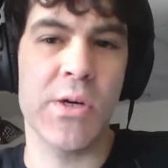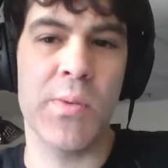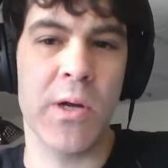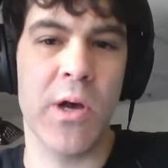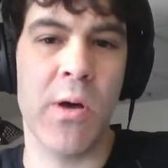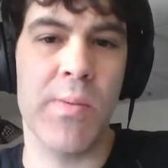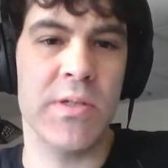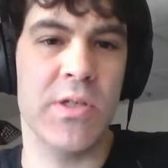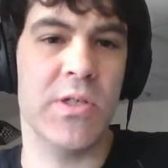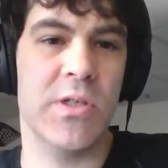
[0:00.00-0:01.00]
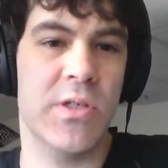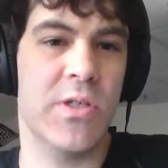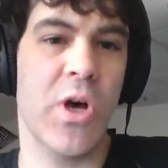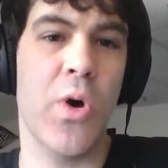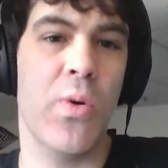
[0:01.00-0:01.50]
Open Cup is just
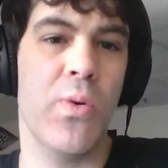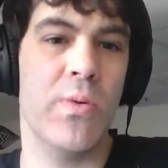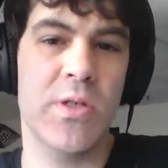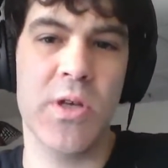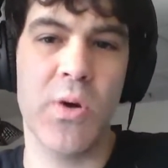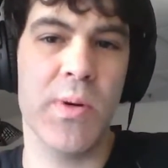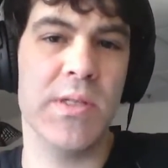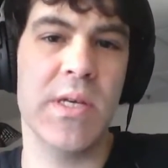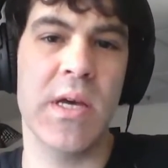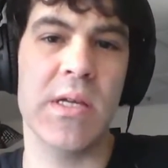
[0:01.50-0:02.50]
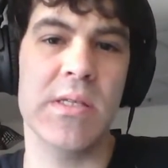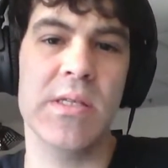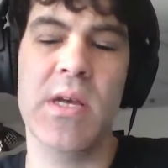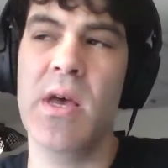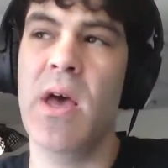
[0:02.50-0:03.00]
so
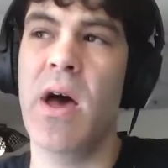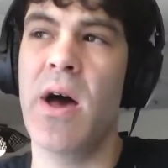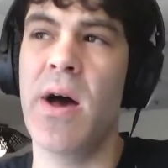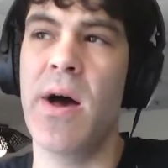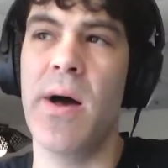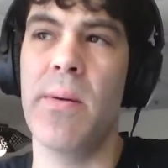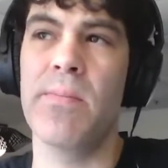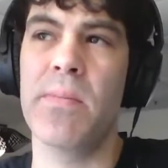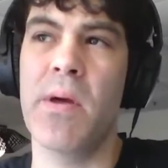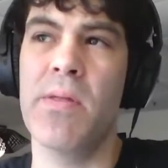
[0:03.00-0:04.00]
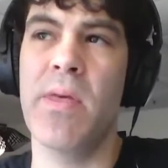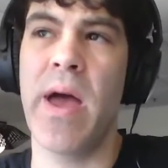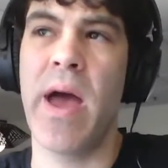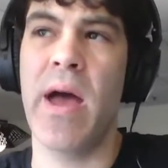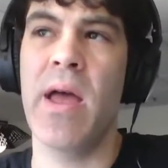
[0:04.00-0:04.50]
intense
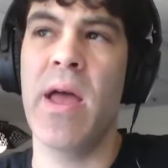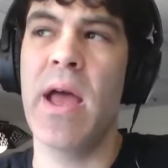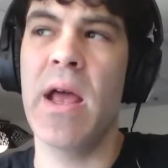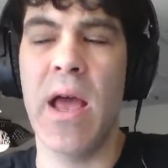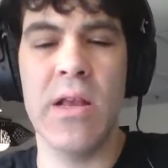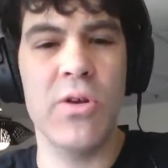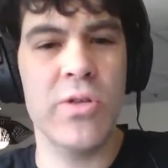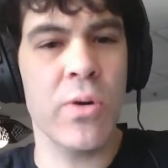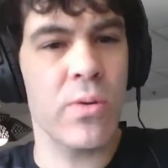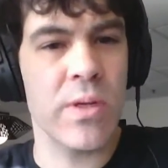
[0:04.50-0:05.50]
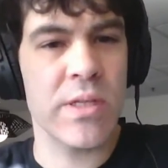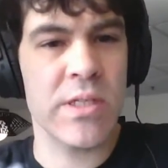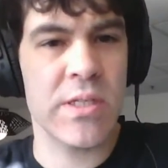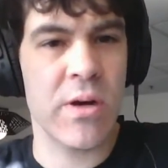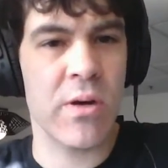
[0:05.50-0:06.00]
that, and you don't
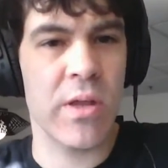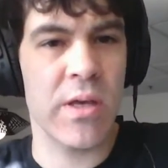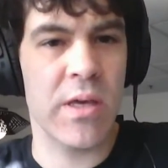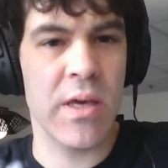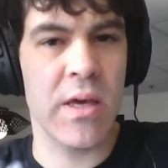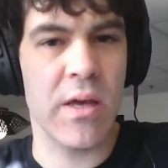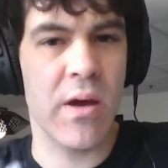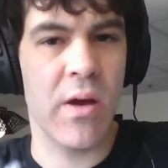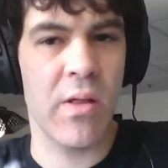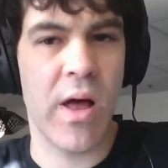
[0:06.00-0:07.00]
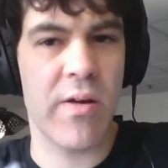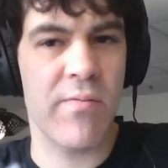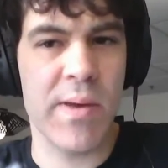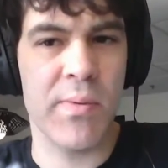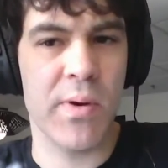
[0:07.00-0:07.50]
necessarily get a lot
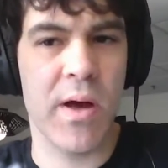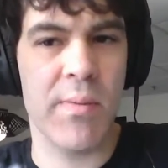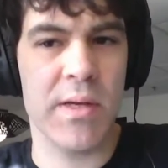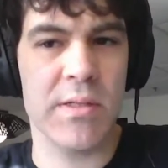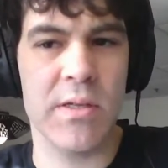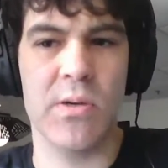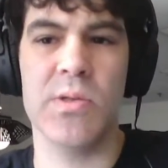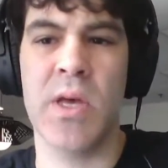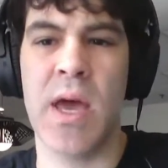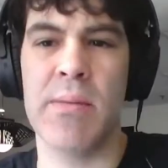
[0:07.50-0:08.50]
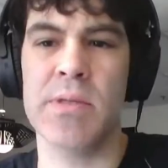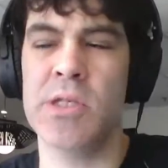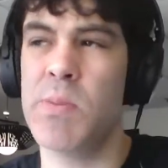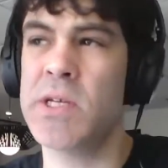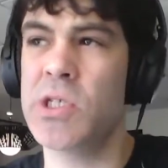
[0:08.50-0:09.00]
of people coming to those games,
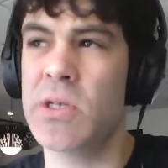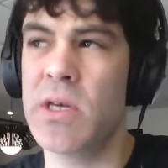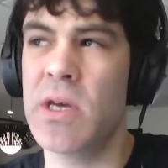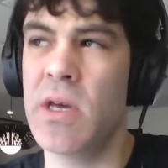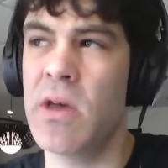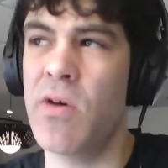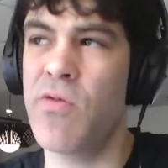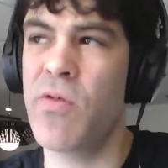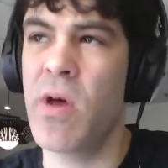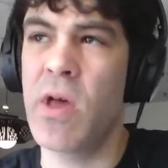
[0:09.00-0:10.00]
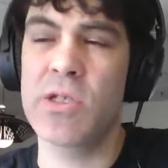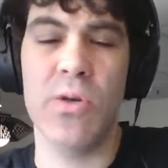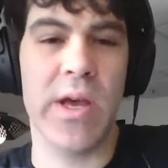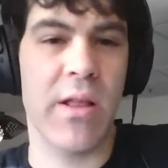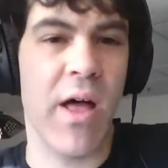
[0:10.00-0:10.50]
especially if, so
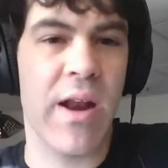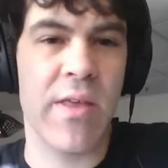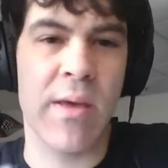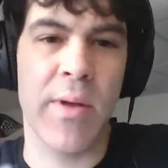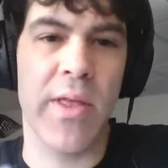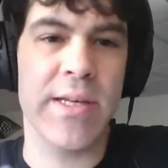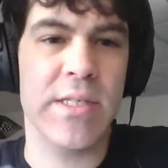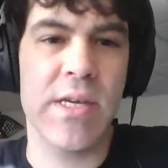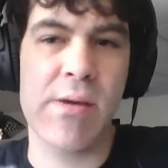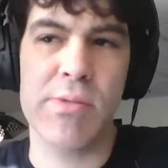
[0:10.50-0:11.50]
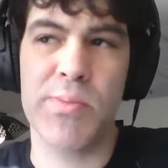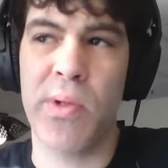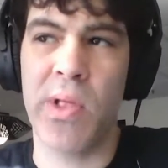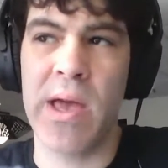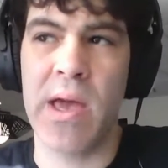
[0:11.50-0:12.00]
like a lot of the MLS teams
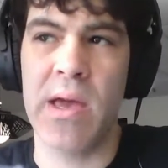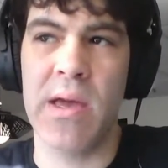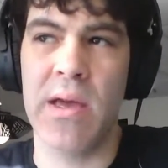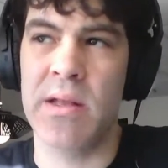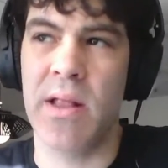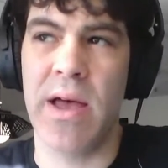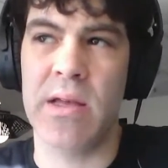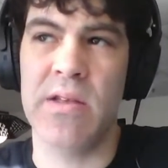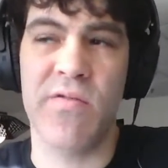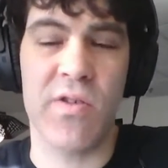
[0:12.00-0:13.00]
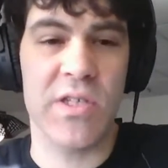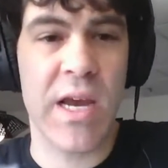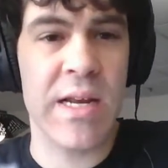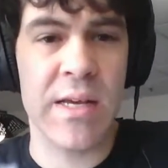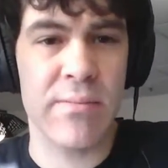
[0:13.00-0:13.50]
play in like different
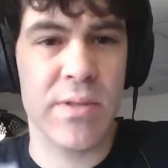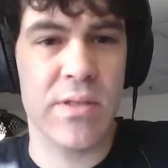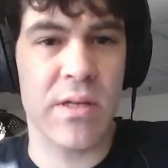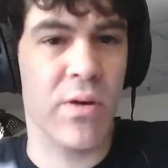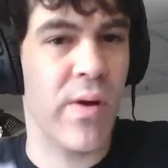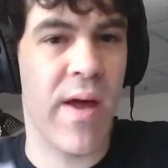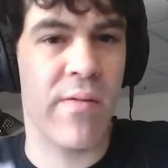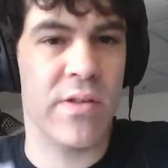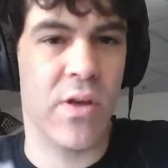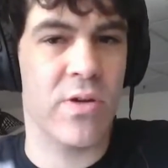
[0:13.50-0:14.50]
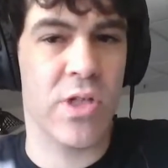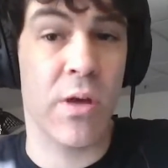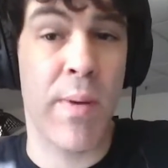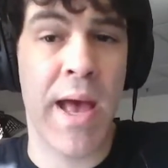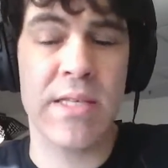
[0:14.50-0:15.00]
stadiums that don't have as large a
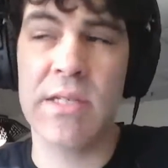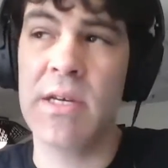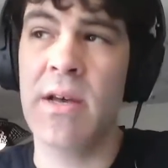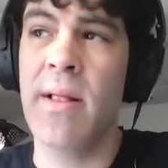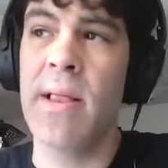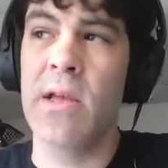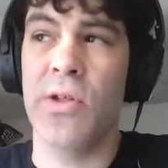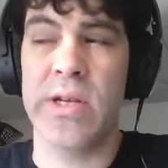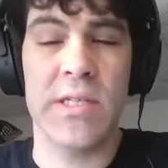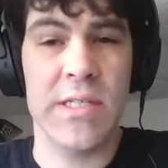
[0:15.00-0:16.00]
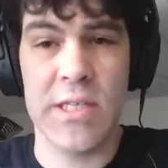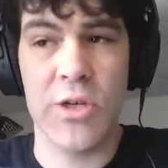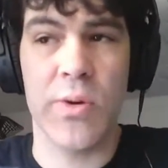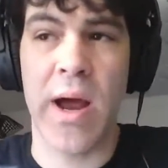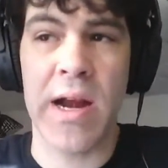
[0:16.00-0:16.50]
capacity. Like DC
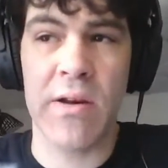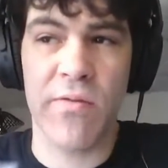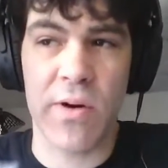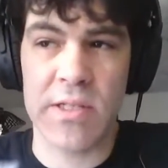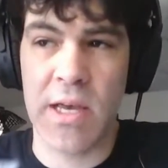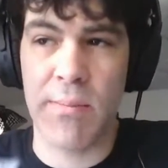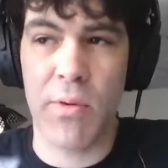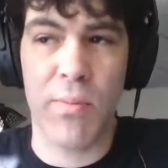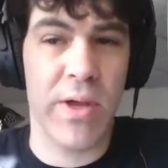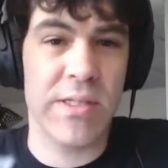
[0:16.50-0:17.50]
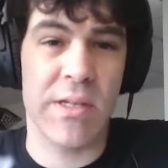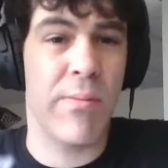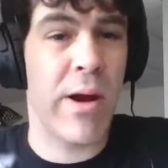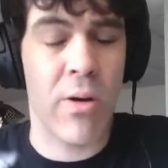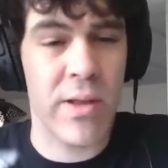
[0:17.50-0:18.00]
United, for example, plays in
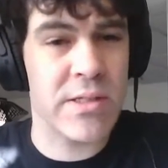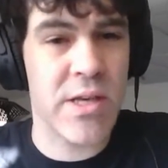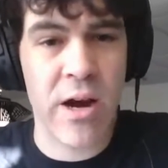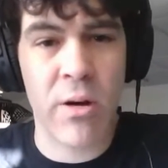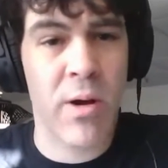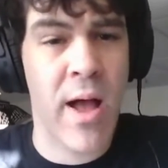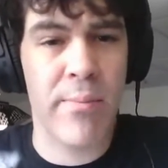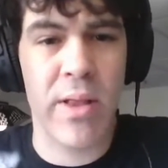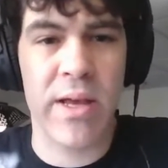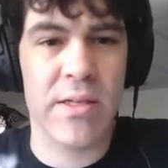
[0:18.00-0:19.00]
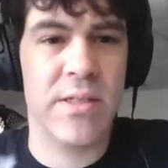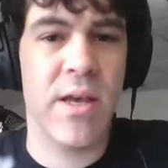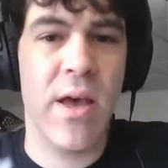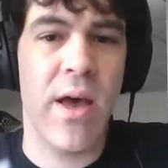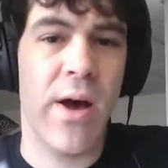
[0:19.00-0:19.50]
the Maryland Soccer
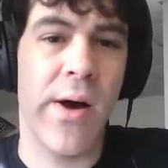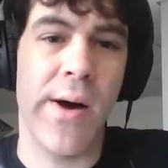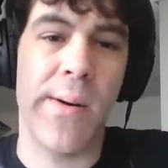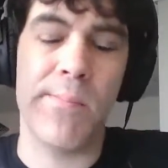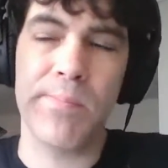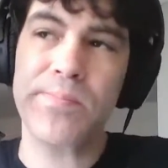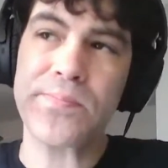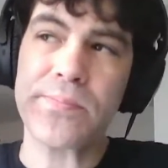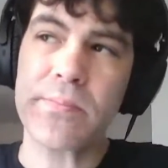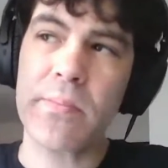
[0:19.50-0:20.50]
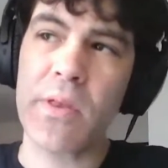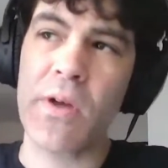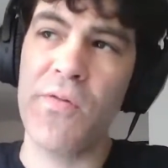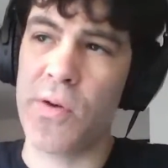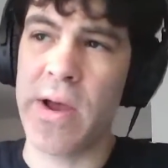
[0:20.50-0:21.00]
Complex
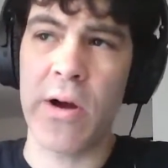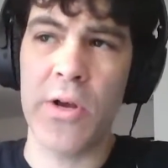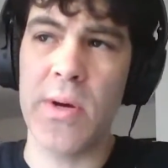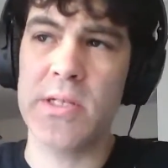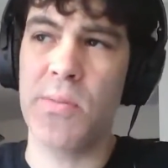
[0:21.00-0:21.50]
for their U.S.